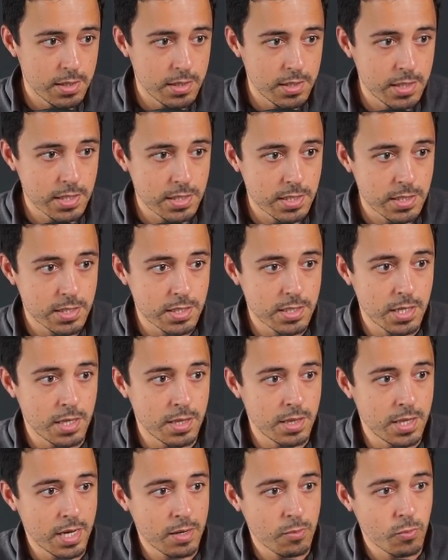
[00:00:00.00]
Yes, and
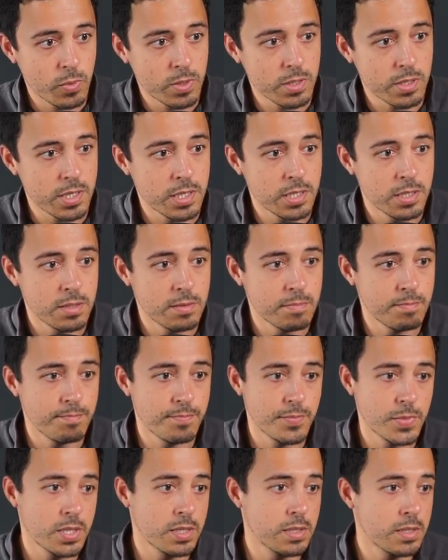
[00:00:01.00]
that will
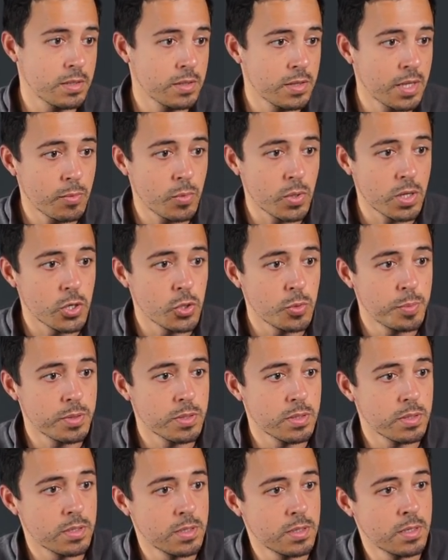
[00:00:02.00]

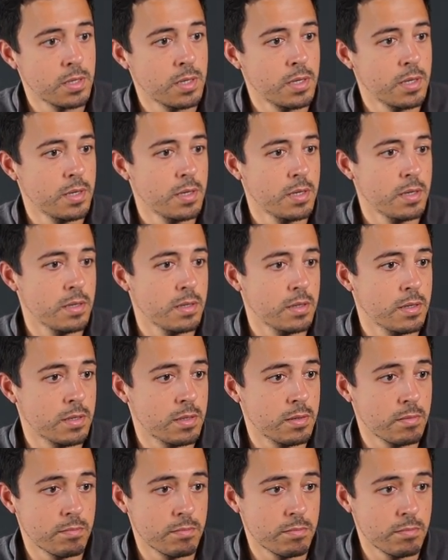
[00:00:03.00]
open
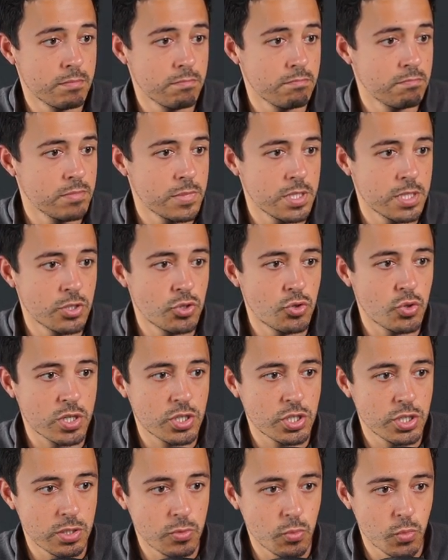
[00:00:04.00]
an
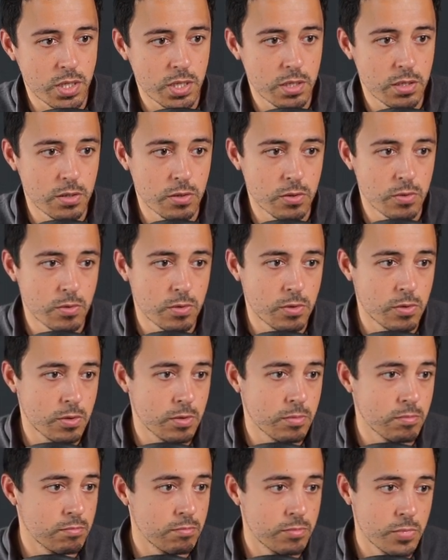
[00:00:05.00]
instruction window or
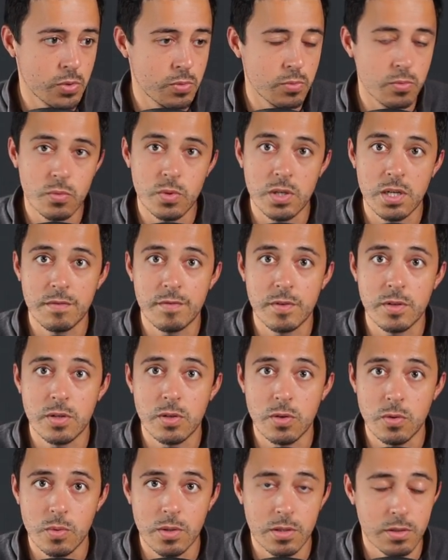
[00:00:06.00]
whatever you
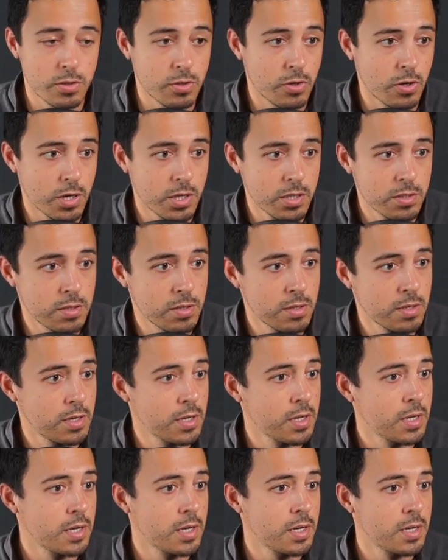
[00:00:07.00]
want to call it.
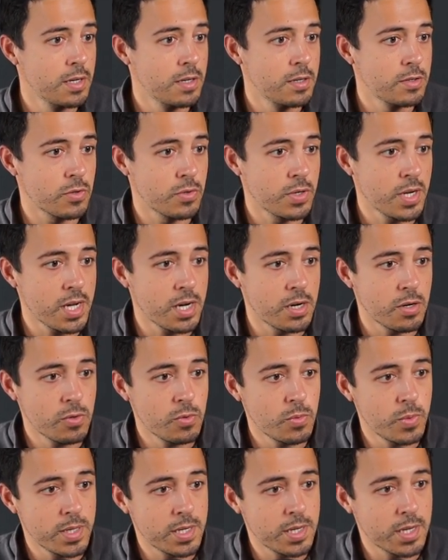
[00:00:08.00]
So now
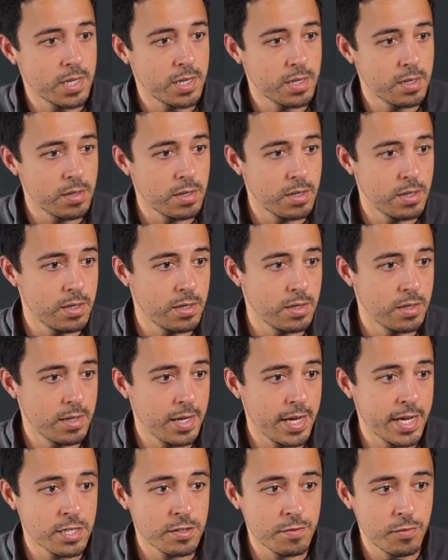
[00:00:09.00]
we can
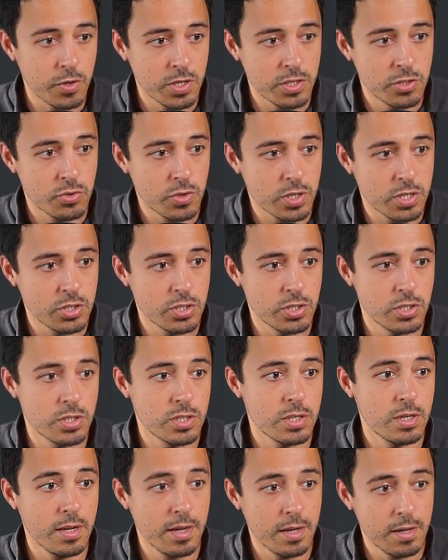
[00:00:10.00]
ask for instructions
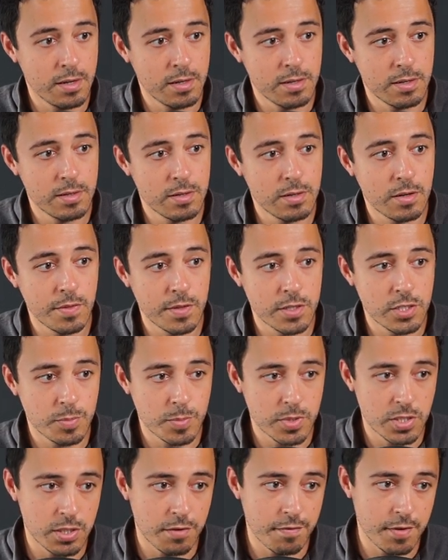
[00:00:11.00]
on this
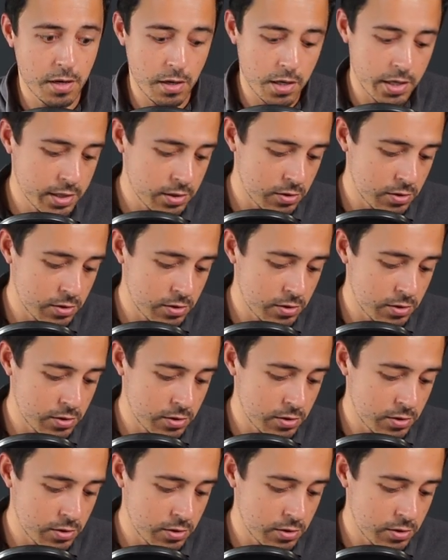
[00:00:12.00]
specific line.